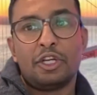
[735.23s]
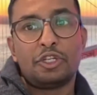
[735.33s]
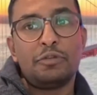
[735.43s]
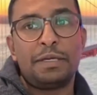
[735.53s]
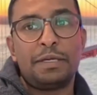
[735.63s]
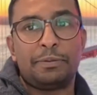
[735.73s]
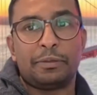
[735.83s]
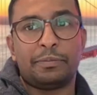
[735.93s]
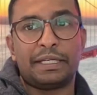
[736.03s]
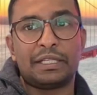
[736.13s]
to people
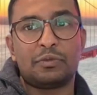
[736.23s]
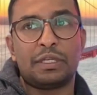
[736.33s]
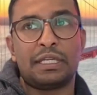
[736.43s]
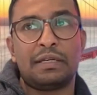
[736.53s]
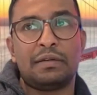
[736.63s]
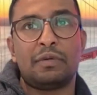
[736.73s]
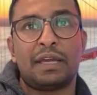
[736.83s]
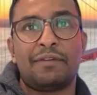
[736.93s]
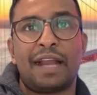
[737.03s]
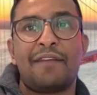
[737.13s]
because we
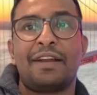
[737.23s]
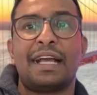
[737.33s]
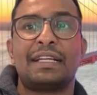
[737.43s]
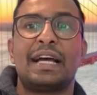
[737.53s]
even haven't had